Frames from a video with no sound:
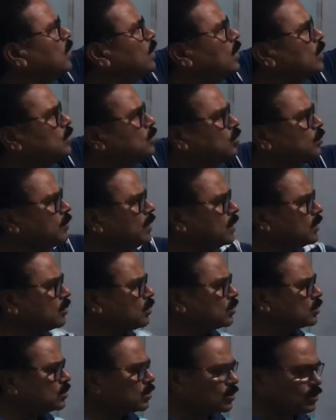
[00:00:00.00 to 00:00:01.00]
you will go
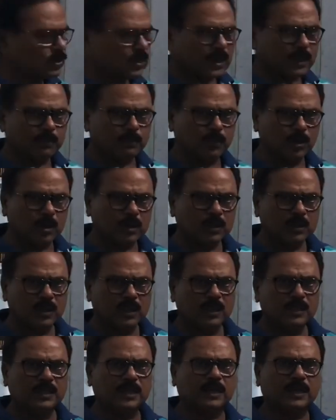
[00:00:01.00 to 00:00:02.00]
through the book,
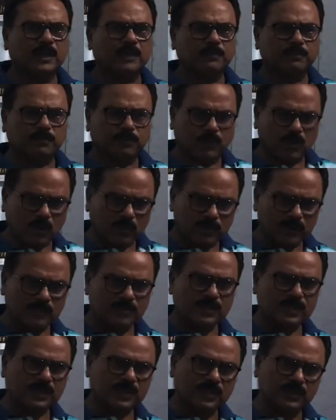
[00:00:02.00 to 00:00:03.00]
there are problems
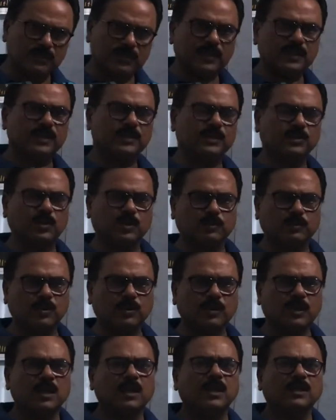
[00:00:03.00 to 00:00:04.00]
given in your
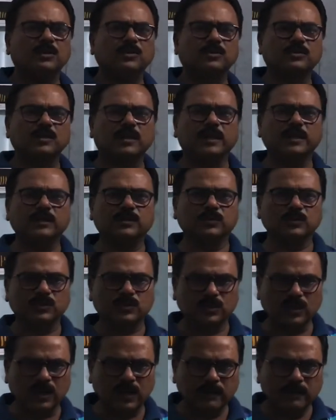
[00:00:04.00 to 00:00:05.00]
book, you try to
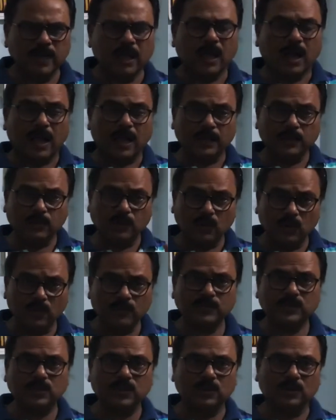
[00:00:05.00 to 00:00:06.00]
solve. I hope
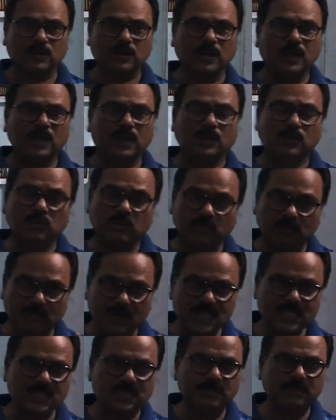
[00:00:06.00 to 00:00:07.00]
sure you
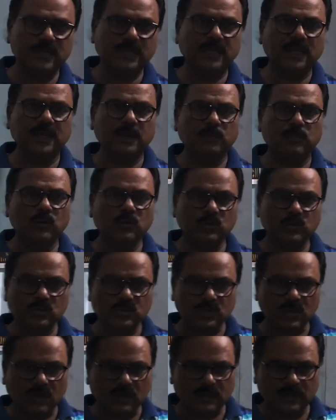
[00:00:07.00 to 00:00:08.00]
must be able to
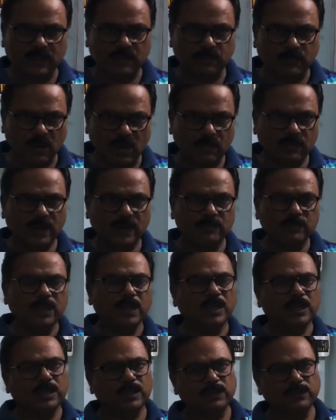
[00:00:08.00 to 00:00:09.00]
solve the problem
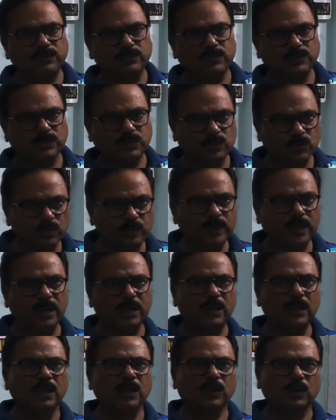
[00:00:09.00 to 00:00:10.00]
if you will
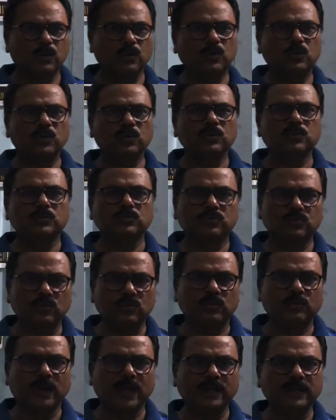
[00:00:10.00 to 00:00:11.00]
go through
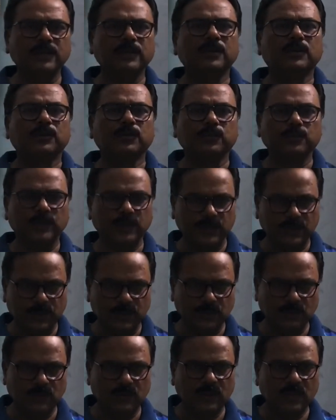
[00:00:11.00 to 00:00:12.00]
my video.
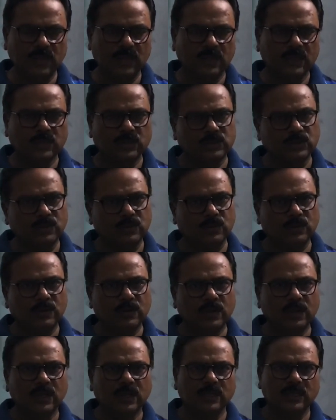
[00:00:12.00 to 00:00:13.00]
So
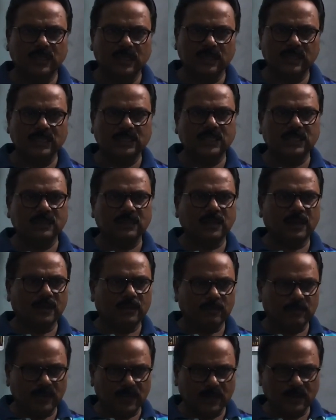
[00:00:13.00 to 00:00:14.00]
this is
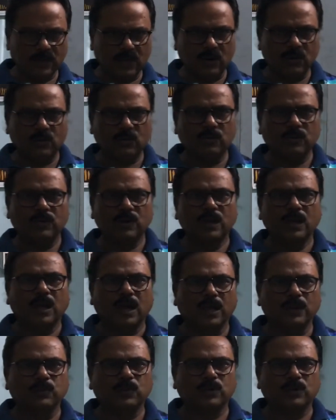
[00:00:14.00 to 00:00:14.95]
now I would